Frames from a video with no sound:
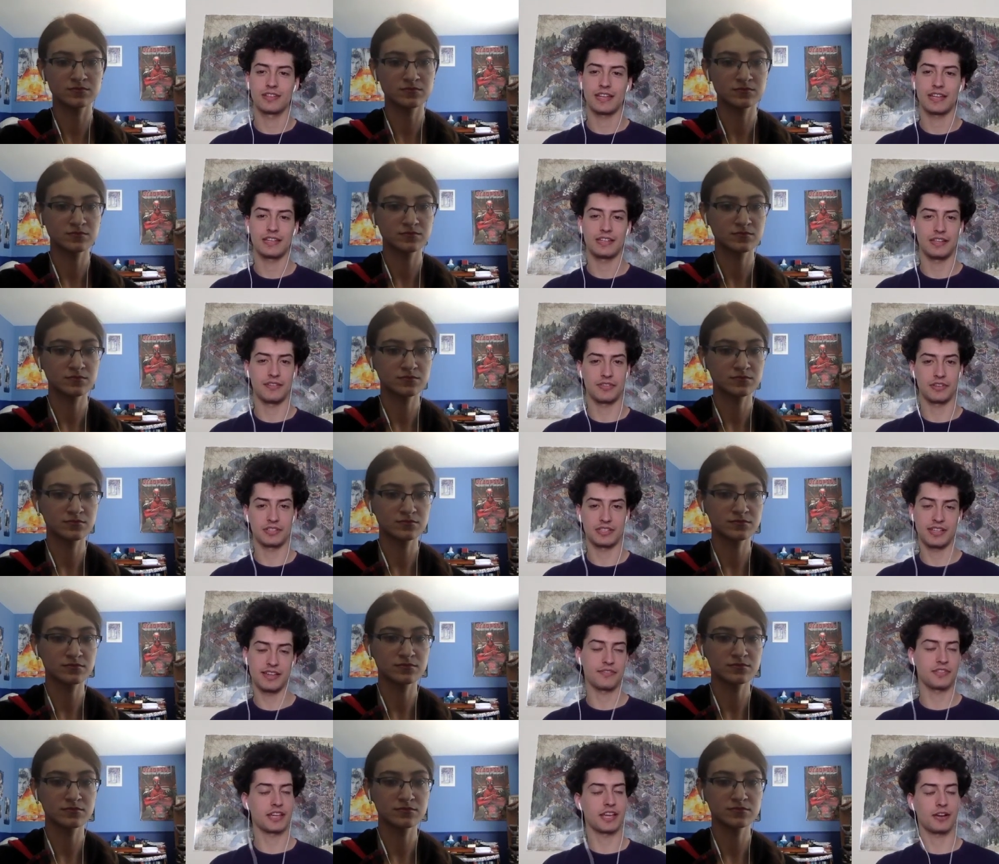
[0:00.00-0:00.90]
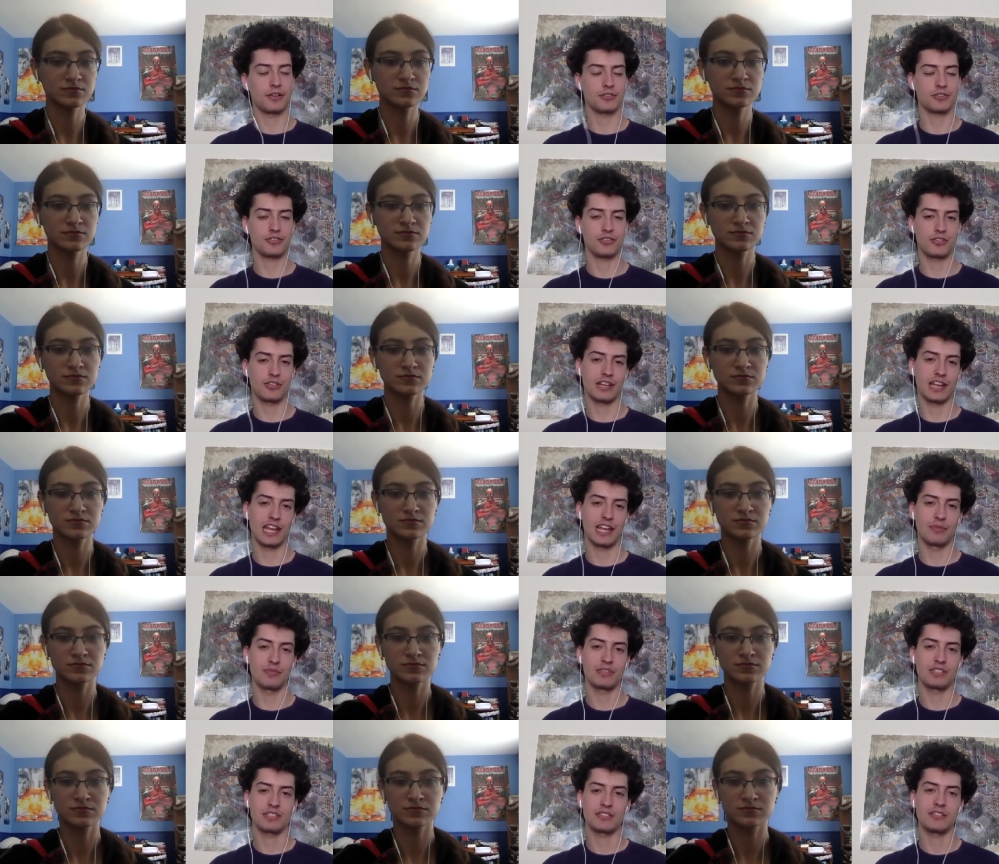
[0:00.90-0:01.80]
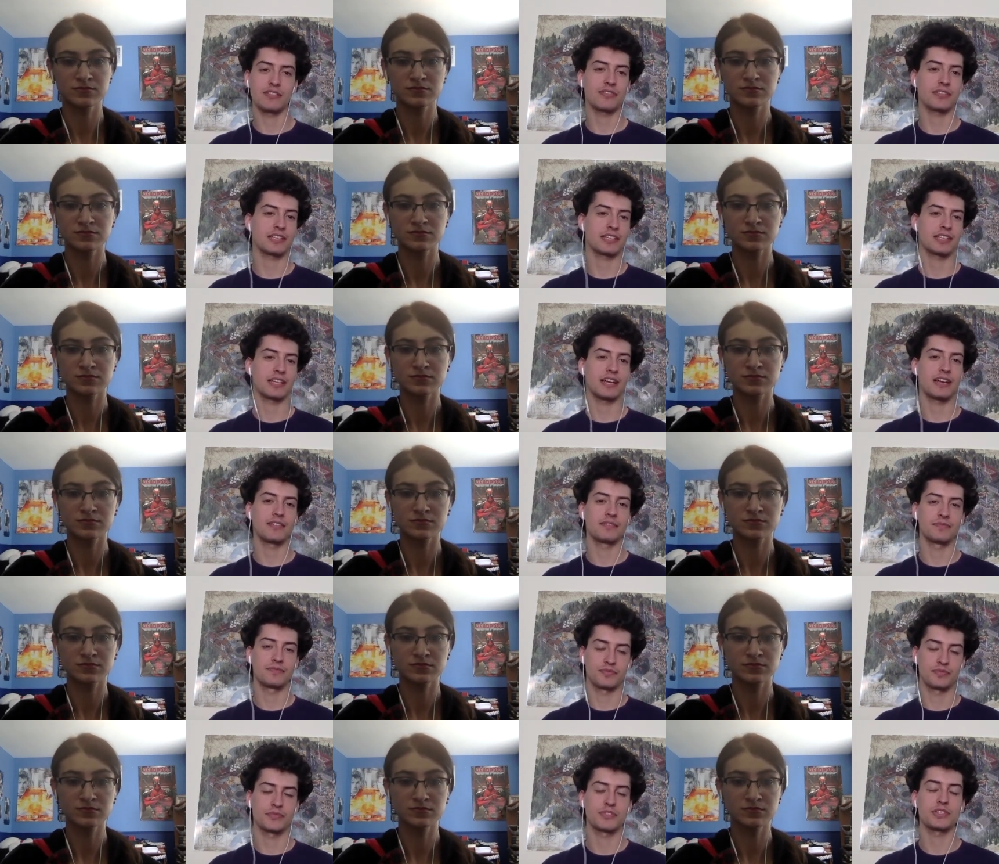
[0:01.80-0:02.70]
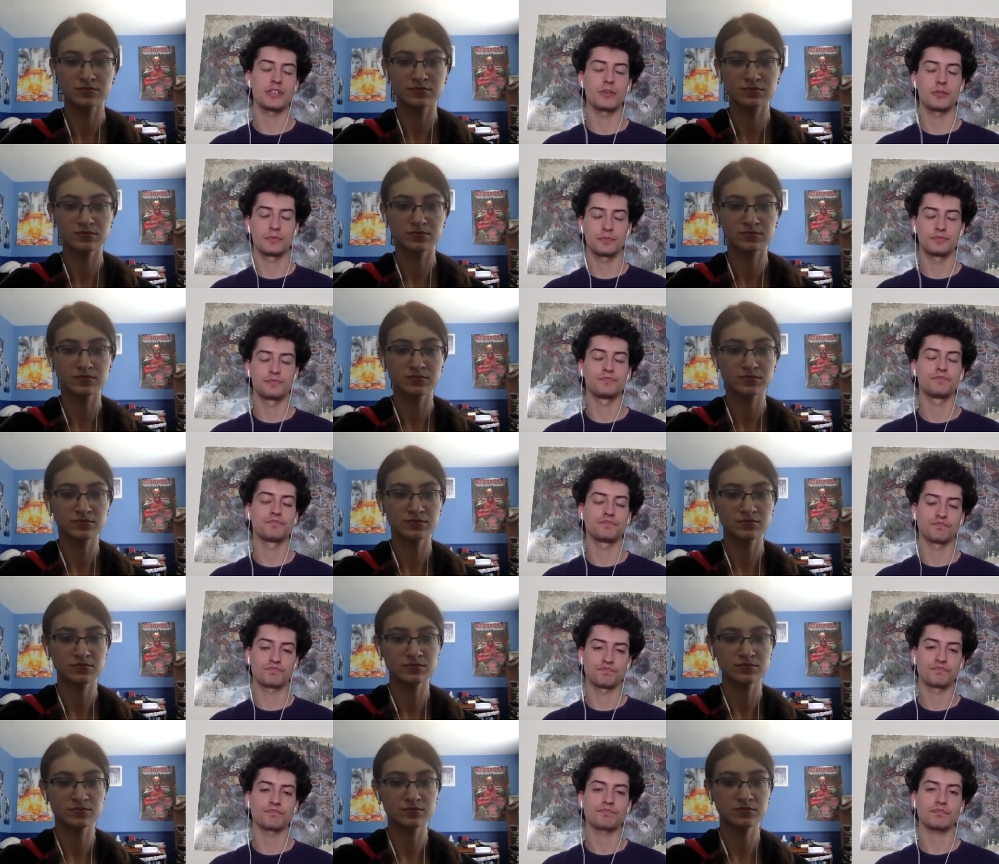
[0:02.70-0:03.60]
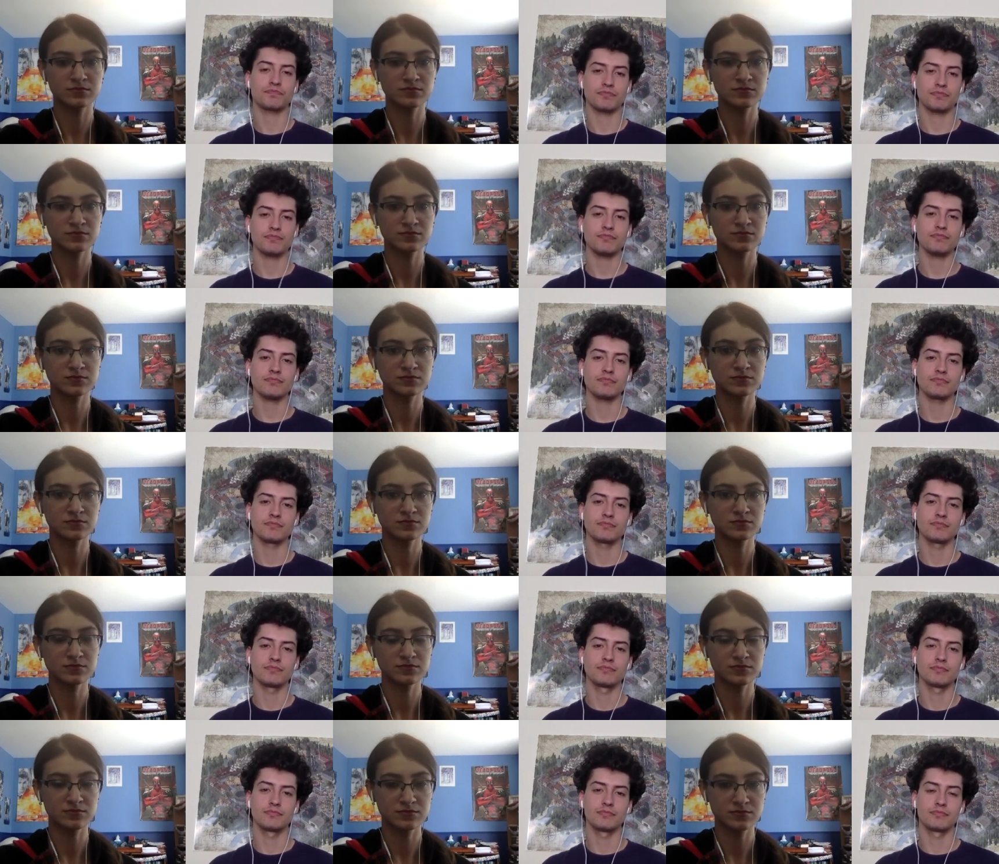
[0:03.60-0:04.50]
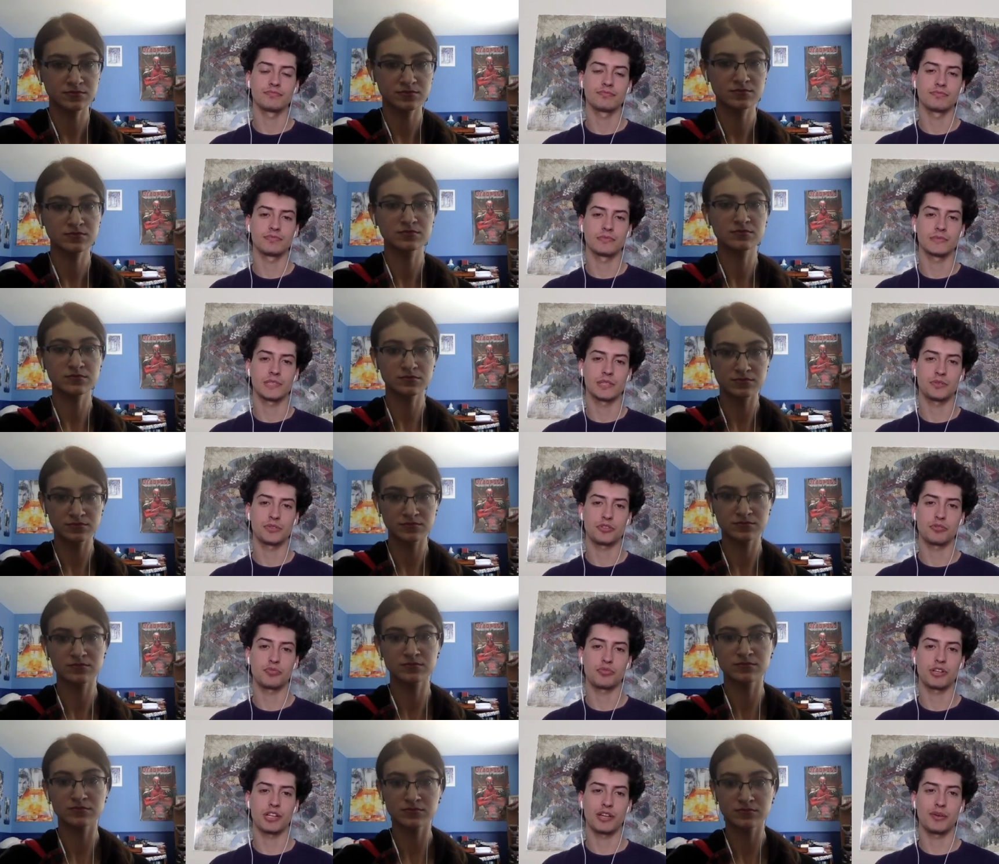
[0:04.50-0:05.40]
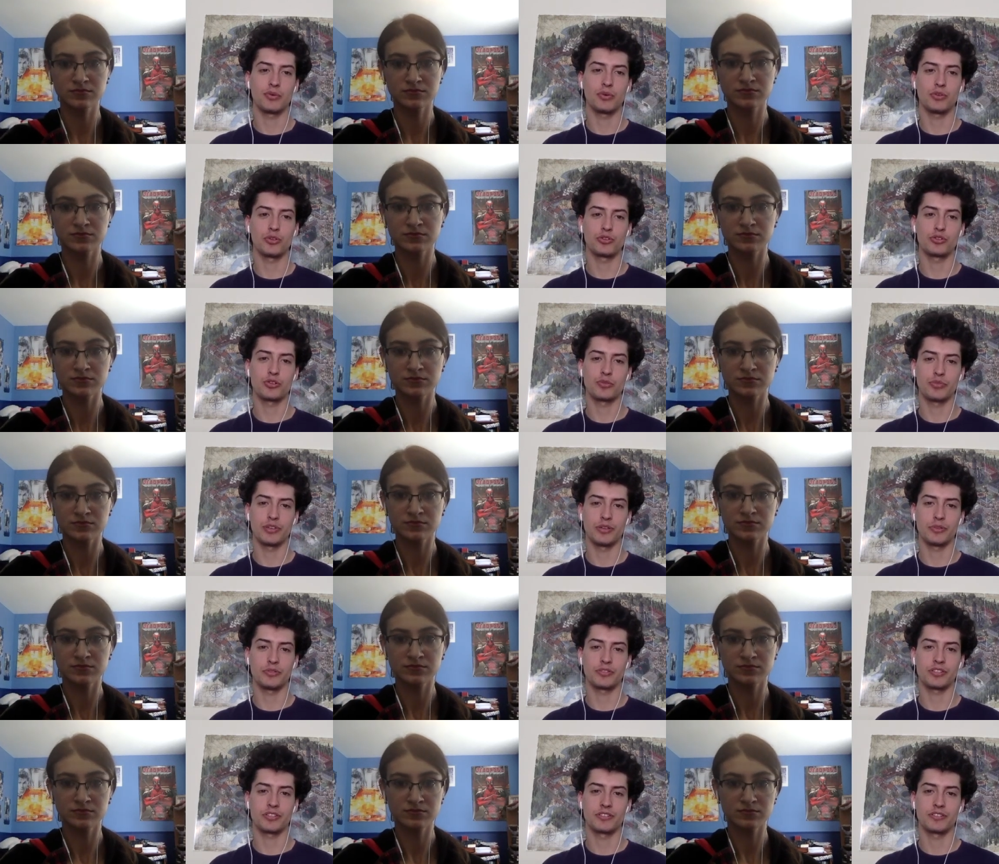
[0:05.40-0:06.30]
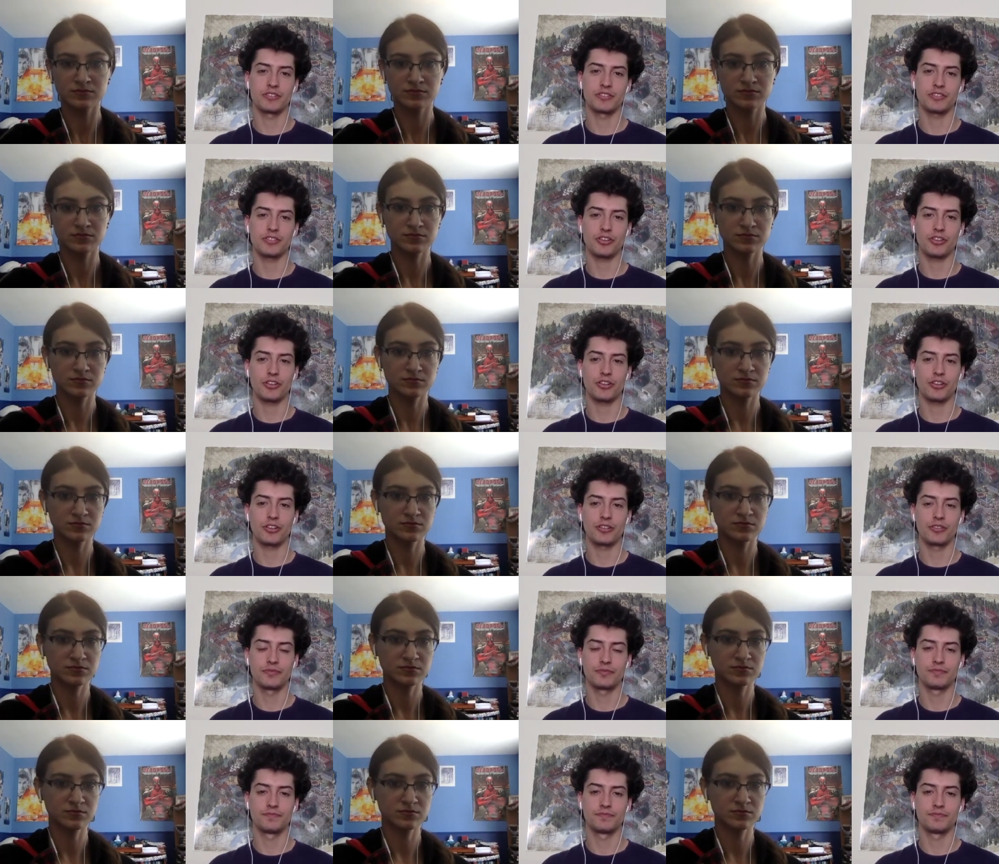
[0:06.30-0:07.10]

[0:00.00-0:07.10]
Speaker 1: and even give the character her name and stuff like that. So it was a pretty cool tribute to her.